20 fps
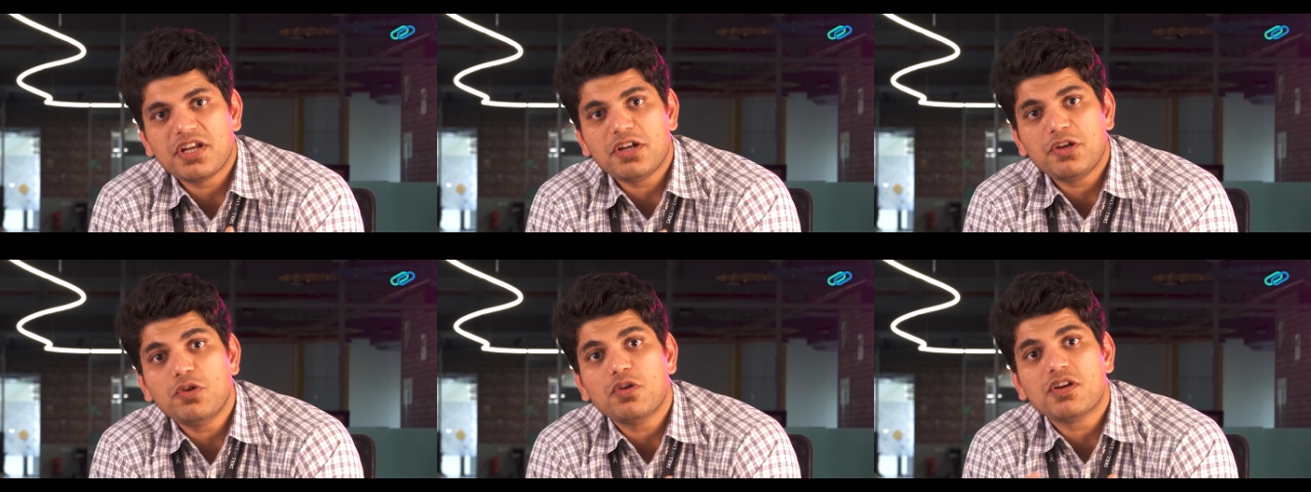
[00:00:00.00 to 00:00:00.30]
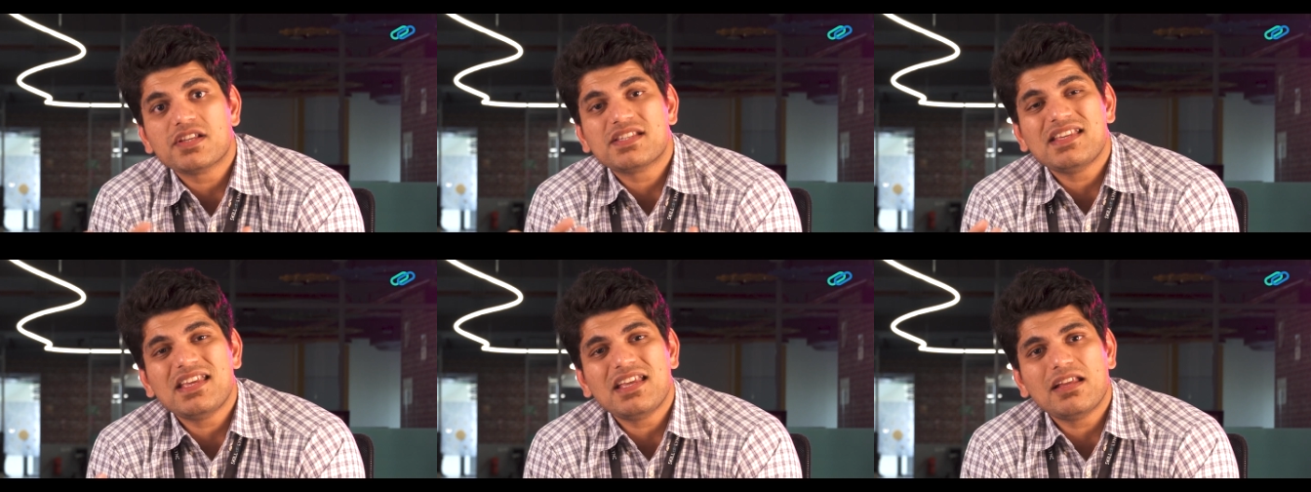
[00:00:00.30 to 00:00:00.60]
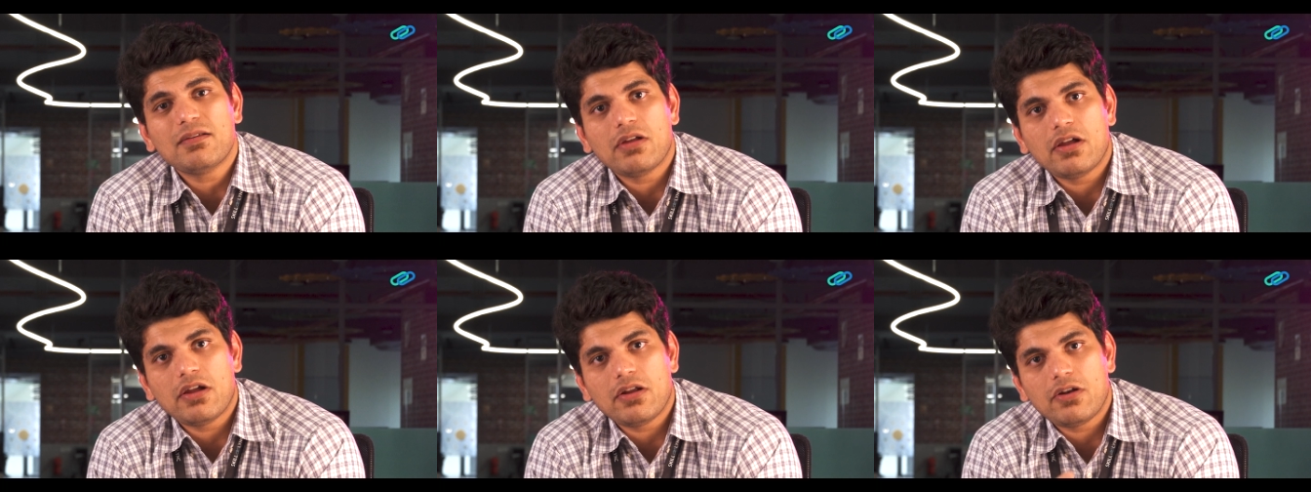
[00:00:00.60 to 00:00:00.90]
and you are
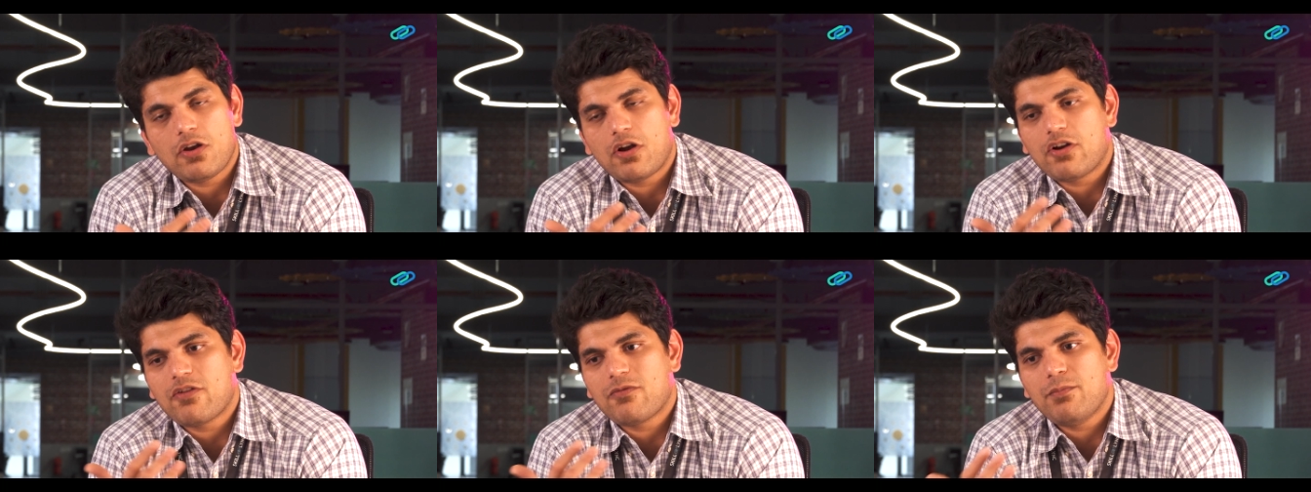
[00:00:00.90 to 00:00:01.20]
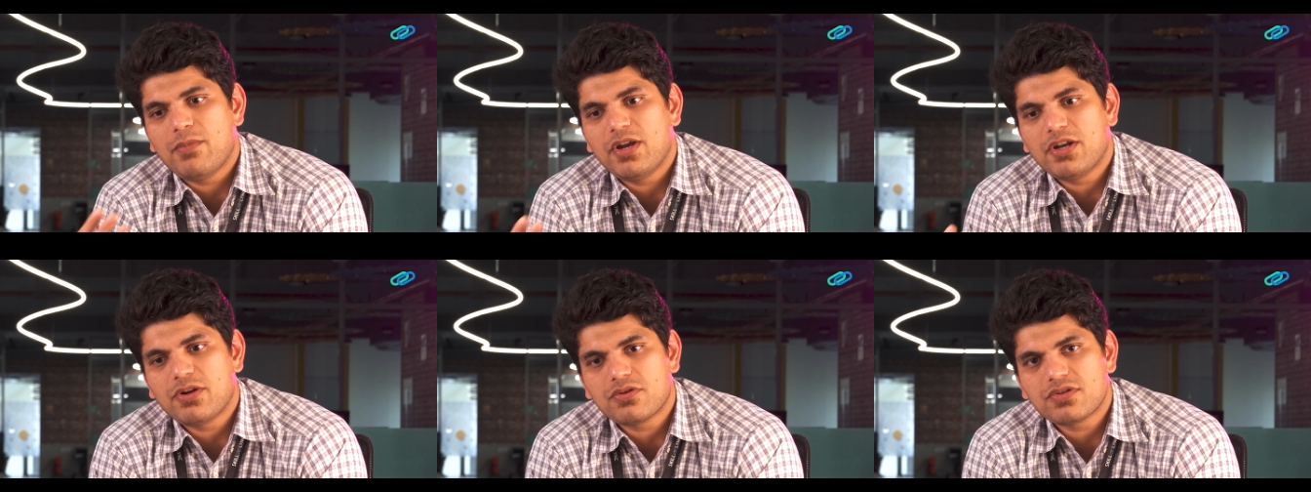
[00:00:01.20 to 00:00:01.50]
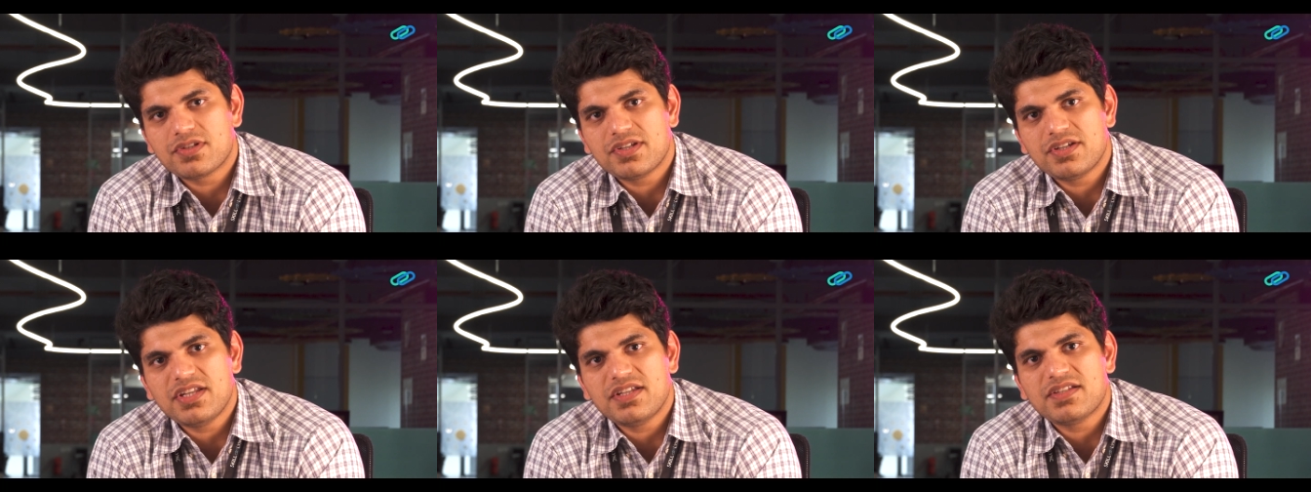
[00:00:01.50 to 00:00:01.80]
seeing a lot of metro
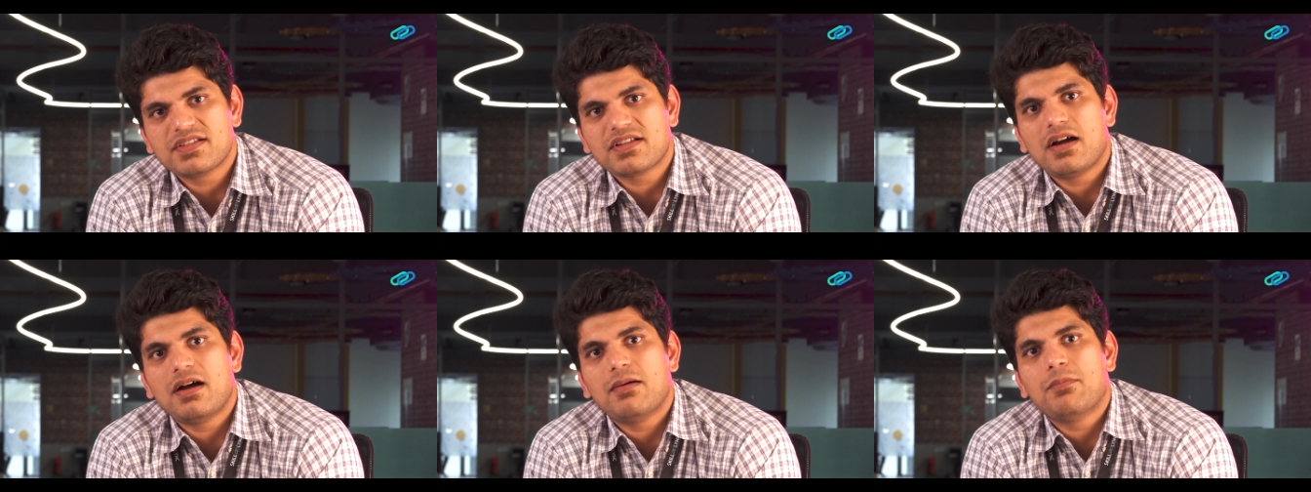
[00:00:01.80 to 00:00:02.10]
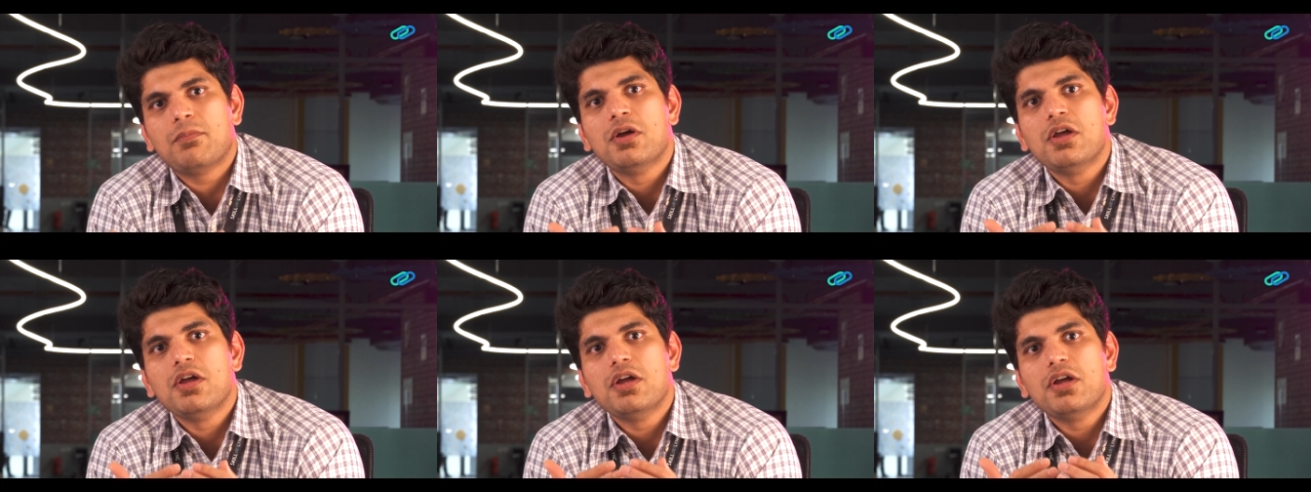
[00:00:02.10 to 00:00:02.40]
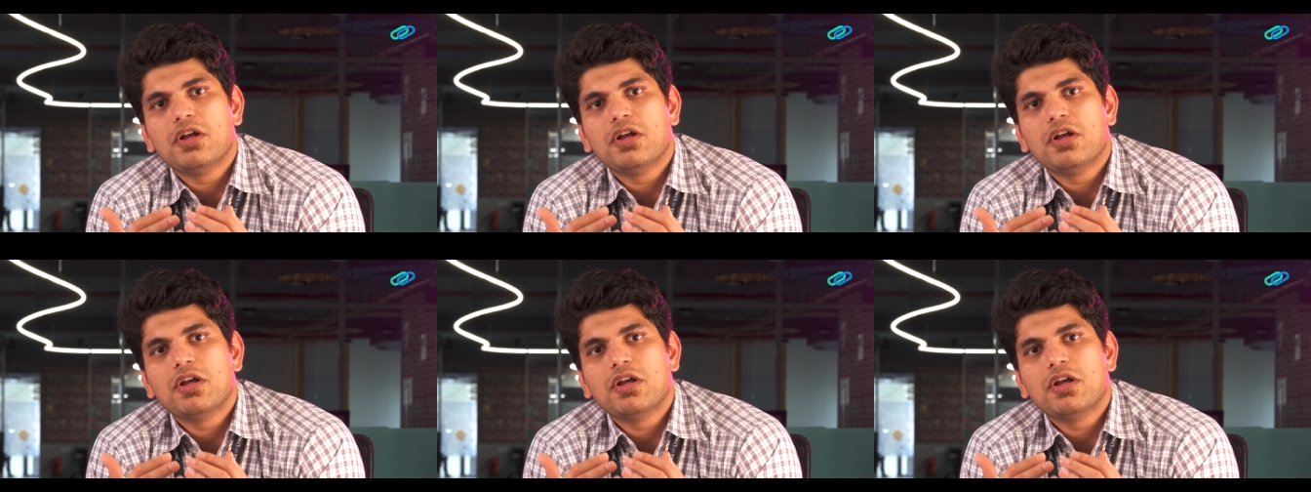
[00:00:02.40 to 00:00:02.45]
cities come,